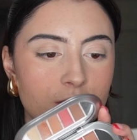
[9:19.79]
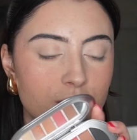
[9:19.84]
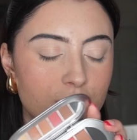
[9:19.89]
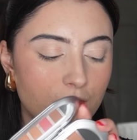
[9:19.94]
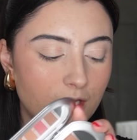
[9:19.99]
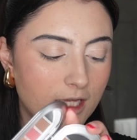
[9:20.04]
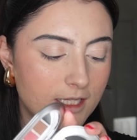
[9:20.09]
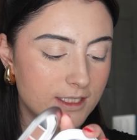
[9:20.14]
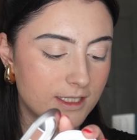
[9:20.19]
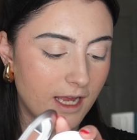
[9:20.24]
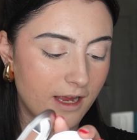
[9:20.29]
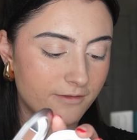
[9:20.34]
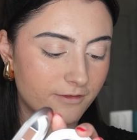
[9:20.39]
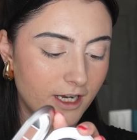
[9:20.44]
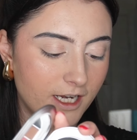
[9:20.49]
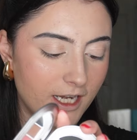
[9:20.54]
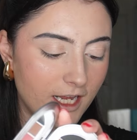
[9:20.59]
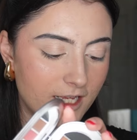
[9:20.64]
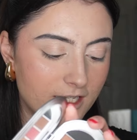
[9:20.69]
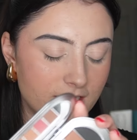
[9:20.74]
So let's dive
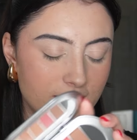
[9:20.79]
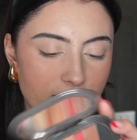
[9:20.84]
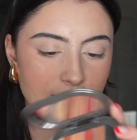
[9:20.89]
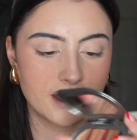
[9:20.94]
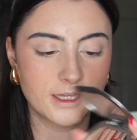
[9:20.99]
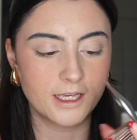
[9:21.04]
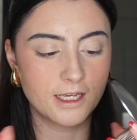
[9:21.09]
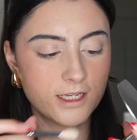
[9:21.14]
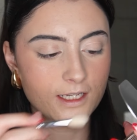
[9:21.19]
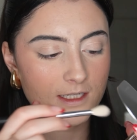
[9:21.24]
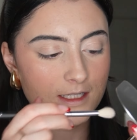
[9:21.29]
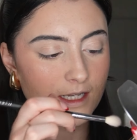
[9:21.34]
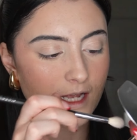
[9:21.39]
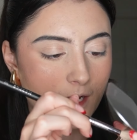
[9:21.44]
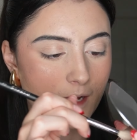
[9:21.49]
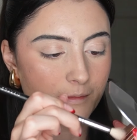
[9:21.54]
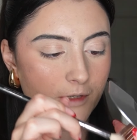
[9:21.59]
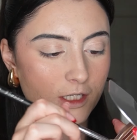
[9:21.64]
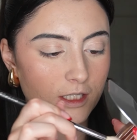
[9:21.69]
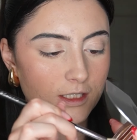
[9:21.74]
right into this.
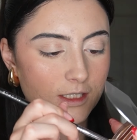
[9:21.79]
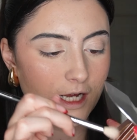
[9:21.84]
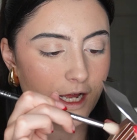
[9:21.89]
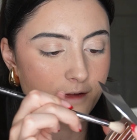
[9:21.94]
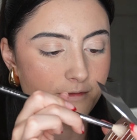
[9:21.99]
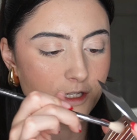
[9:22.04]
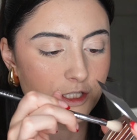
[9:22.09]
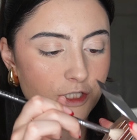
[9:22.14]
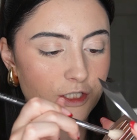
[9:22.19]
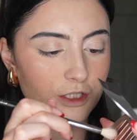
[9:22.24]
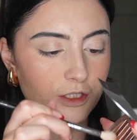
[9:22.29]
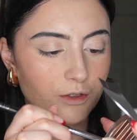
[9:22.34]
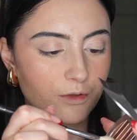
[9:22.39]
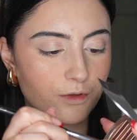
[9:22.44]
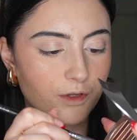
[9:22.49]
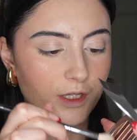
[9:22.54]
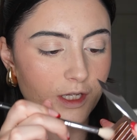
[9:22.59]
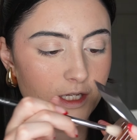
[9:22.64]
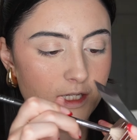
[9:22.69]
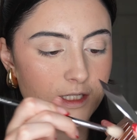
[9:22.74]
I'm going to dive
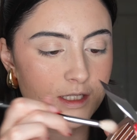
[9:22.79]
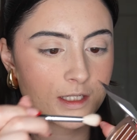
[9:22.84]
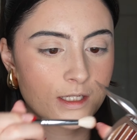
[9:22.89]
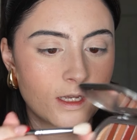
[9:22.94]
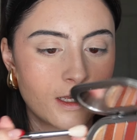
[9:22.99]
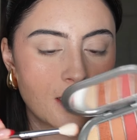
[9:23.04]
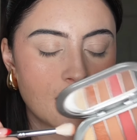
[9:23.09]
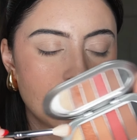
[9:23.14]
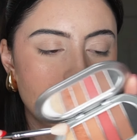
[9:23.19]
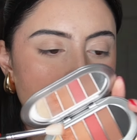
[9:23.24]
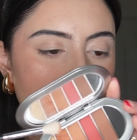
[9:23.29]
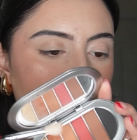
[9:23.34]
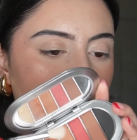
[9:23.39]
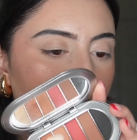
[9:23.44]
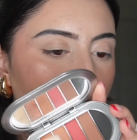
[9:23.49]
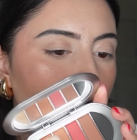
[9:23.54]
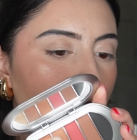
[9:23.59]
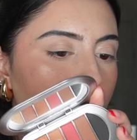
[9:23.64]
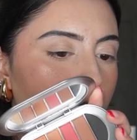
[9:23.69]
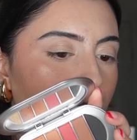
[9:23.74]
into this
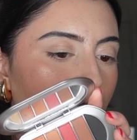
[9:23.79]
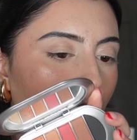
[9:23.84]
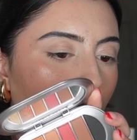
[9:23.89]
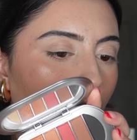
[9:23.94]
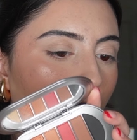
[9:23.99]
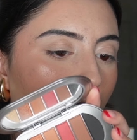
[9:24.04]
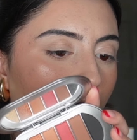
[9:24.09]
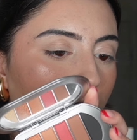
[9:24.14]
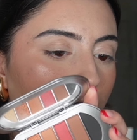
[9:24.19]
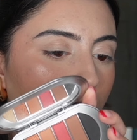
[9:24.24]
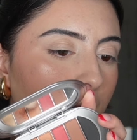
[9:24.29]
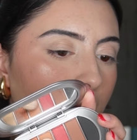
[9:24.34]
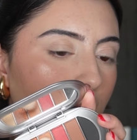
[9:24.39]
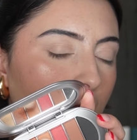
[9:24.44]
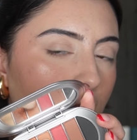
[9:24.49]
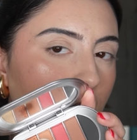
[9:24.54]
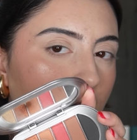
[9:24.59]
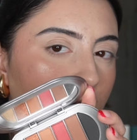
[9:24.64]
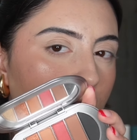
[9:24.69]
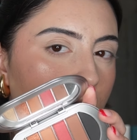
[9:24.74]
beautiful
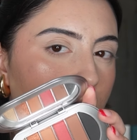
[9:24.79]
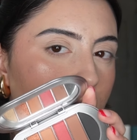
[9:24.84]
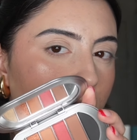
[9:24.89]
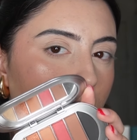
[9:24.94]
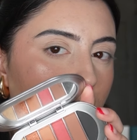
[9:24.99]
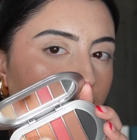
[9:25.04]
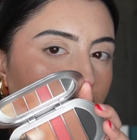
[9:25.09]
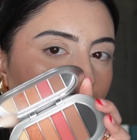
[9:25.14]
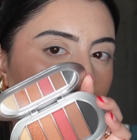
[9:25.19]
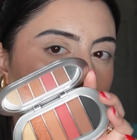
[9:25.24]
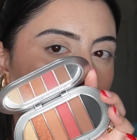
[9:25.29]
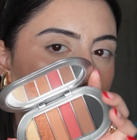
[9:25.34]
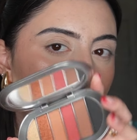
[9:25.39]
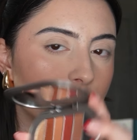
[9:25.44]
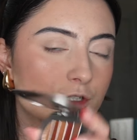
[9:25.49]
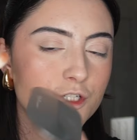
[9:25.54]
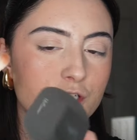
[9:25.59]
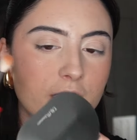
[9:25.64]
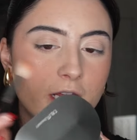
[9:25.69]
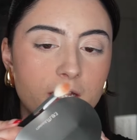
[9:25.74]
medium
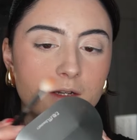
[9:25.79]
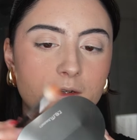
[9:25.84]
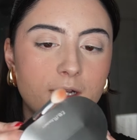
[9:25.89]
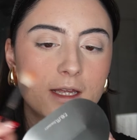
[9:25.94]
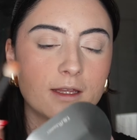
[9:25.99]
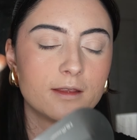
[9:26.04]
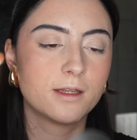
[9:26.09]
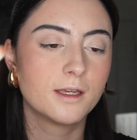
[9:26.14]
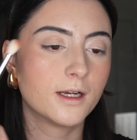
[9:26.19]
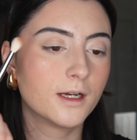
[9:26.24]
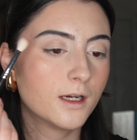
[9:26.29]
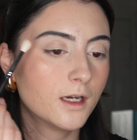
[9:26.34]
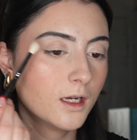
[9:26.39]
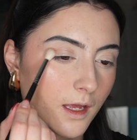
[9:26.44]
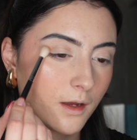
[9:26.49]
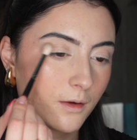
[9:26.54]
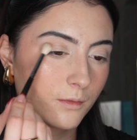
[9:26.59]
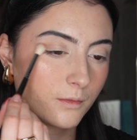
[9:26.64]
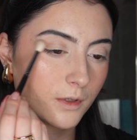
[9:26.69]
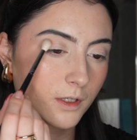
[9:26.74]
brown shade right there.
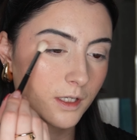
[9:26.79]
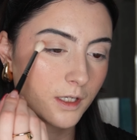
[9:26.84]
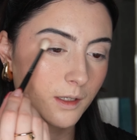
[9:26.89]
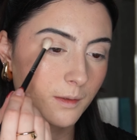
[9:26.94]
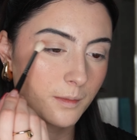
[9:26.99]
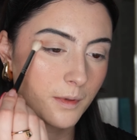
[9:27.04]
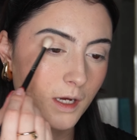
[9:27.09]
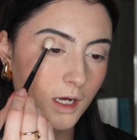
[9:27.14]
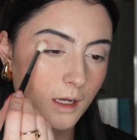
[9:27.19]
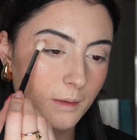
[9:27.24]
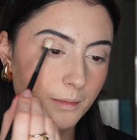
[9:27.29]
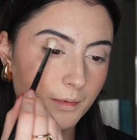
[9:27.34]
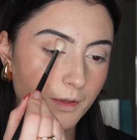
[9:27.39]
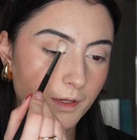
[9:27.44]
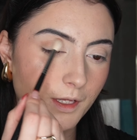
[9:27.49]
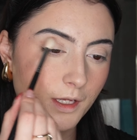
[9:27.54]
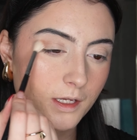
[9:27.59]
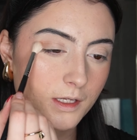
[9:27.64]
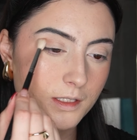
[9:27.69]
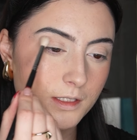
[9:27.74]
And we're gonna pop
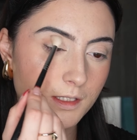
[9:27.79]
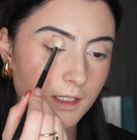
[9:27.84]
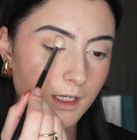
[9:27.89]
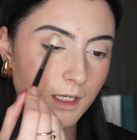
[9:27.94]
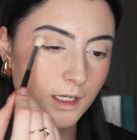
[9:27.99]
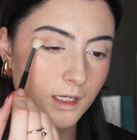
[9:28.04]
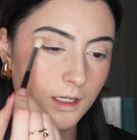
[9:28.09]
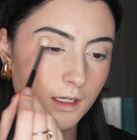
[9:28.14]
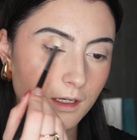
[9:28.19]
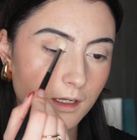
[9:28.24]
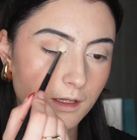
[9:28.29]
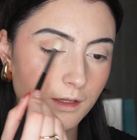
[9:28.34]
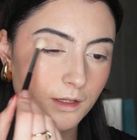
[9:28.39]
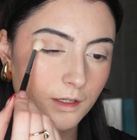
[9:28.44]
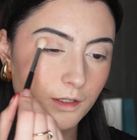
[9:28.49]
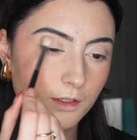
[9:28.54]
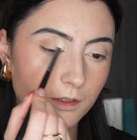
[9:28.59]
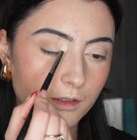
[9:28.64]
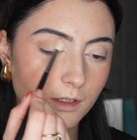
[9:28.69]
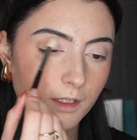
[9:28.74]
this in the
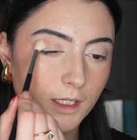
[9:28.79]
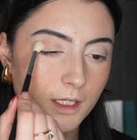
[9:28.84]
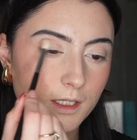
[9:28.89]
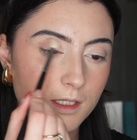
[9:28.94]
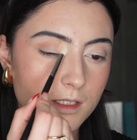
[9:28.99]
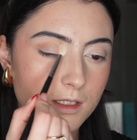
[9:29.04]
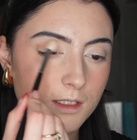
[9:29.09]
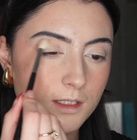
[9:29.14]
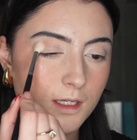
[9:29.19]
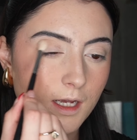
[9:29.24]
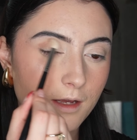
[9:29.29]
crease.